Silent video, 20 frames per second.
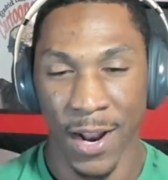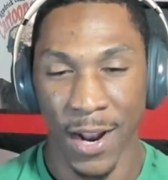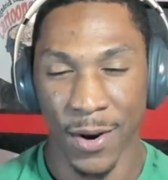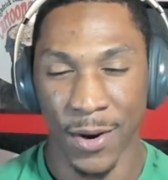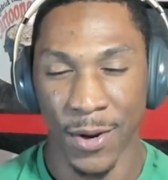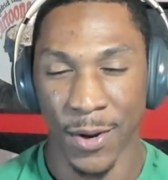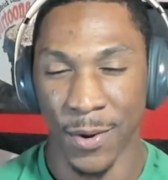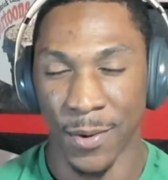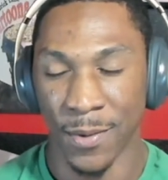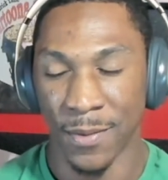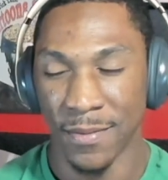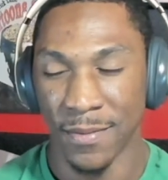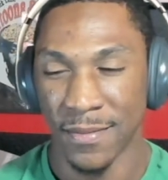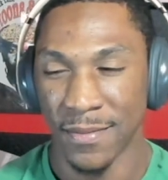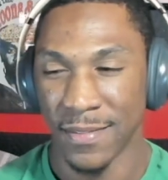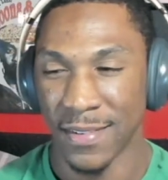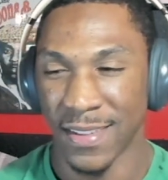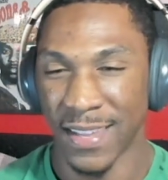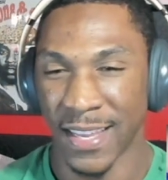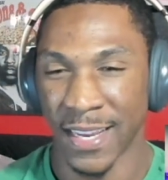I don't know,
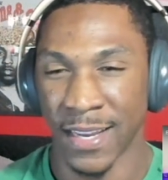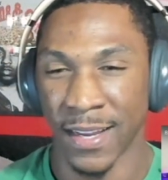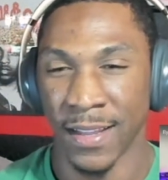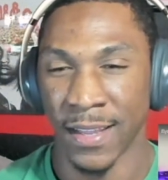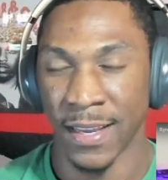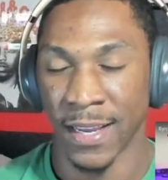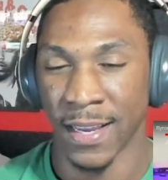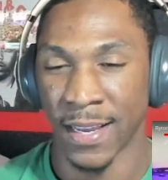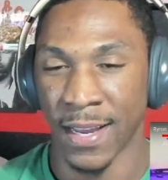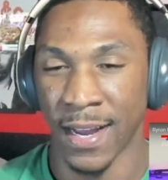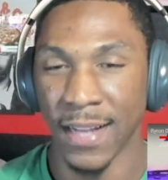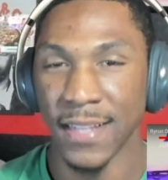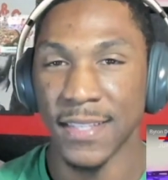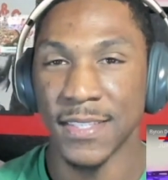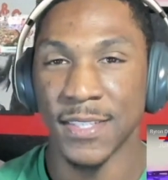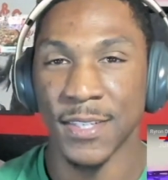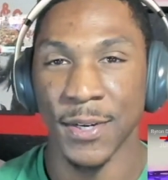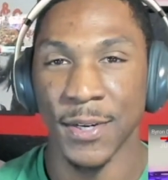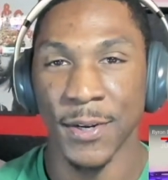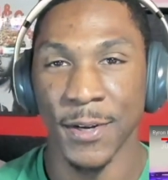like a
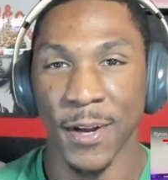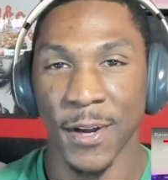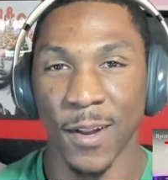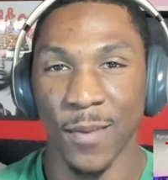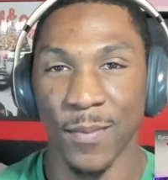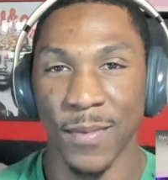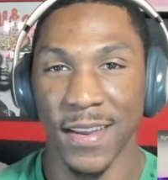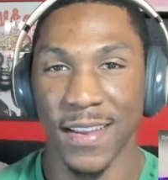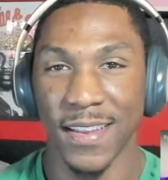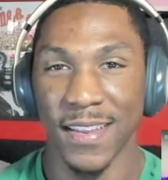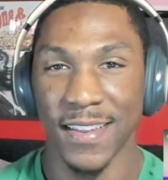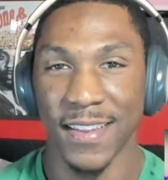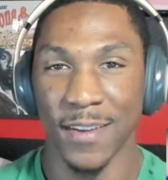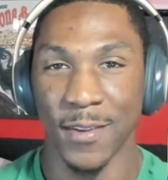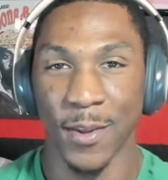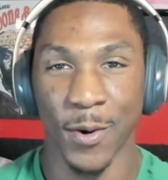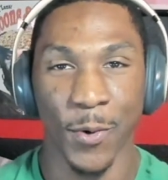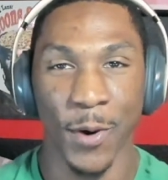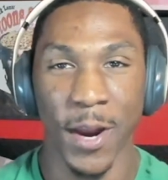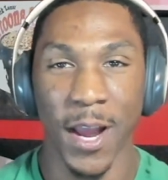concert. You know what I mean?
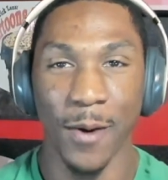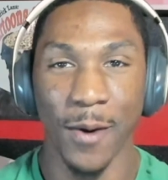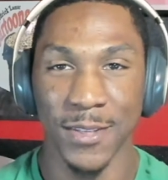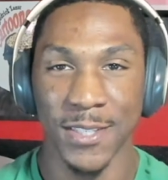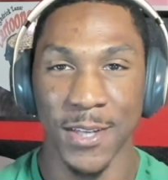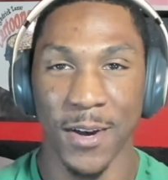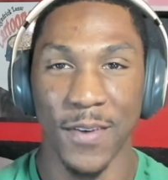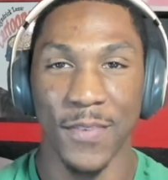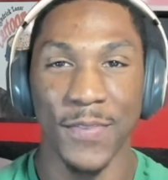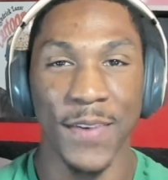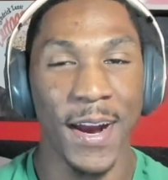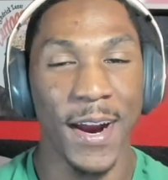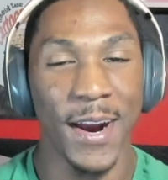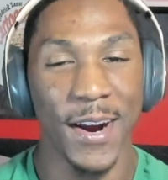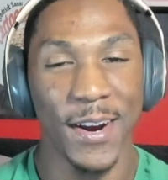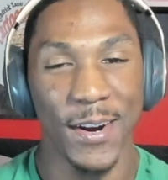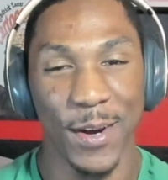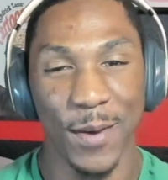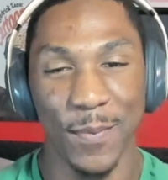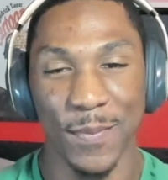Like the crowd was all
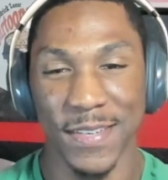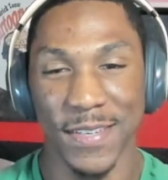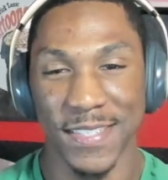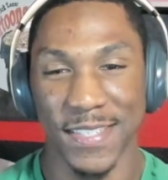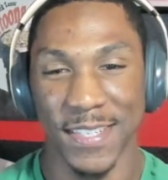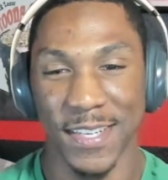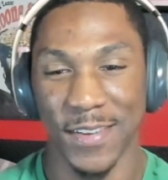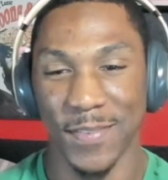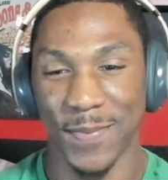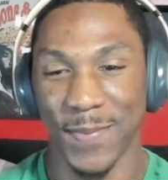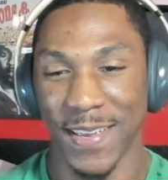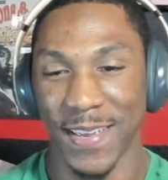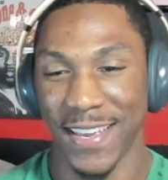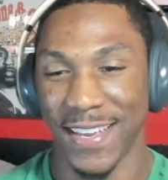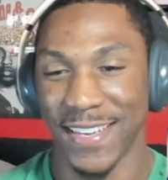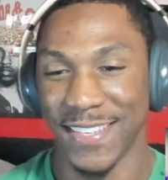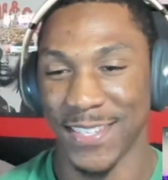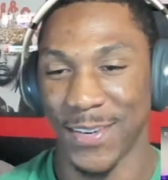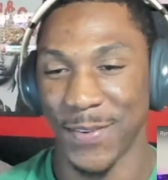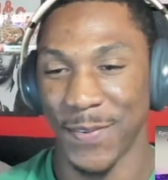fired up and stuff,
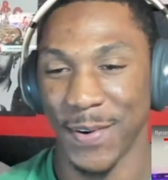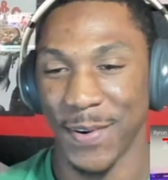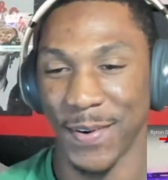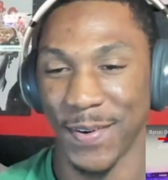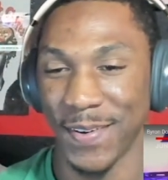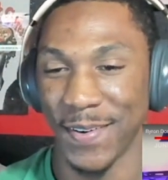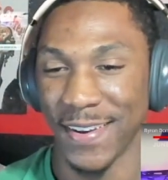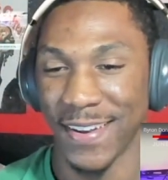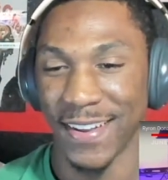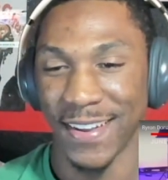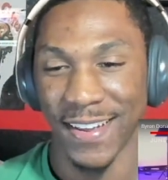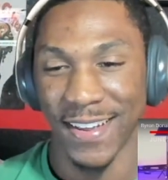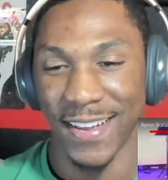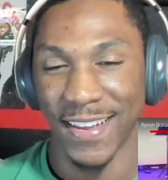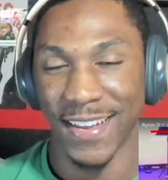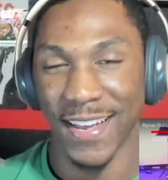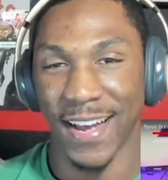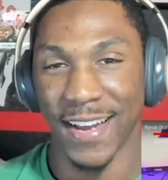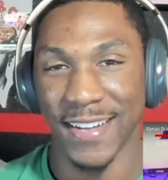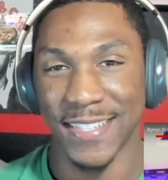man. He's over here
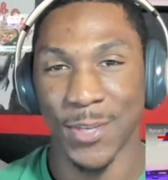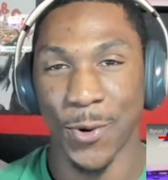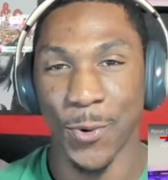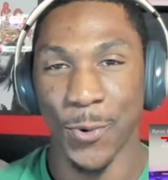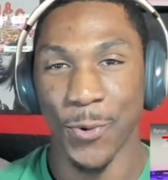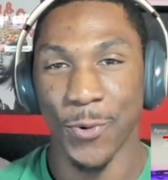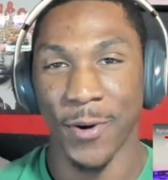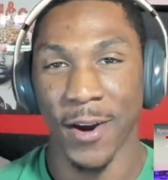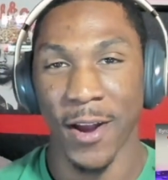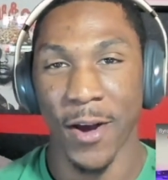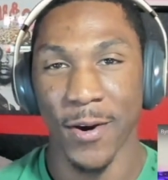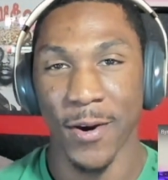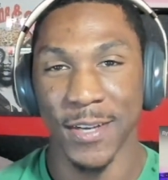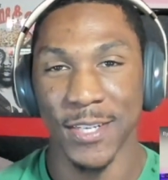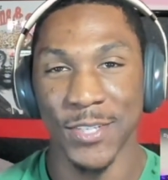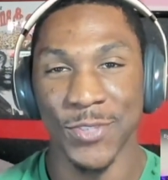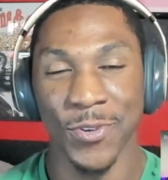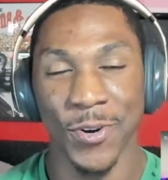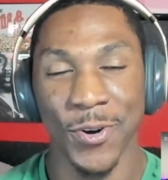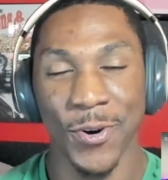got total crowd
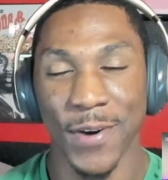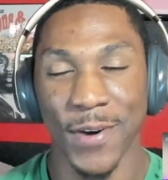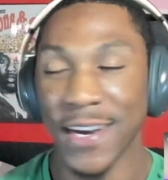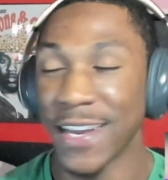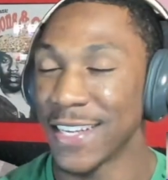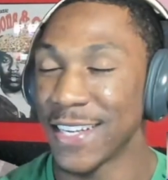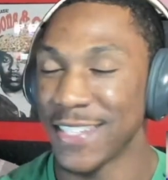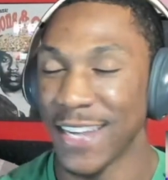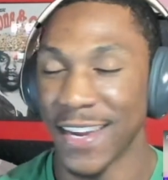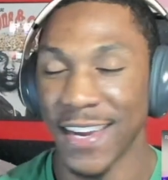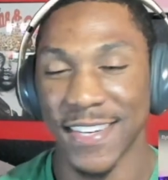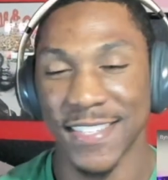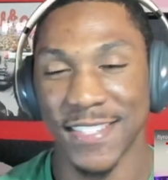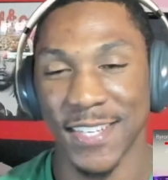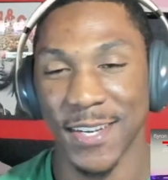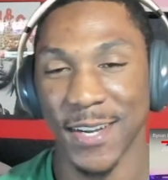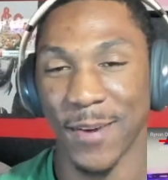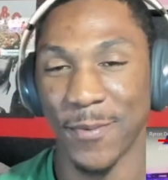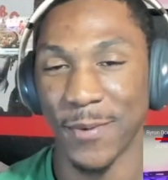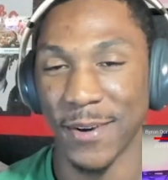control. I gotta
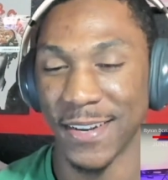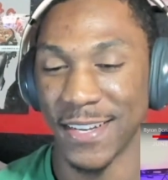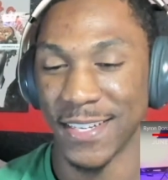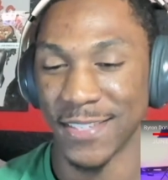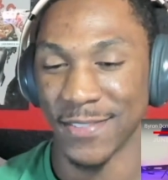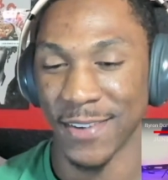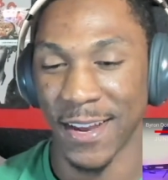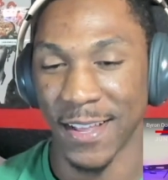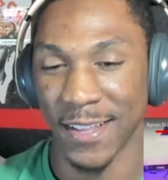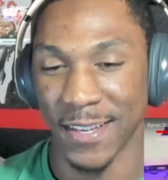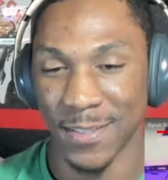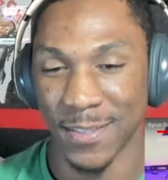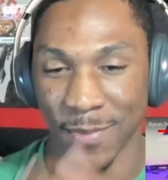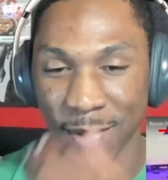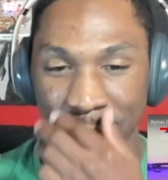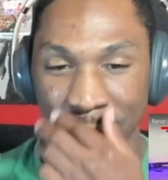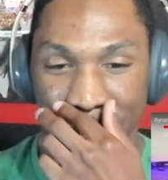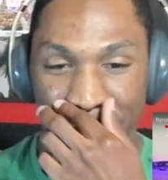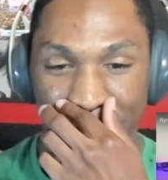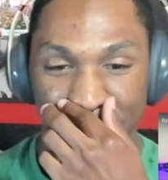check out one of these rallies,
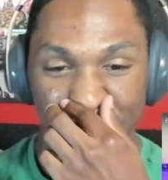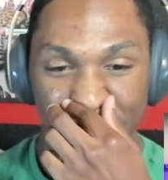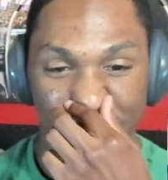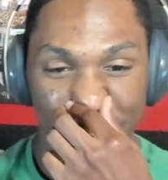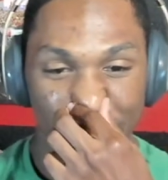man.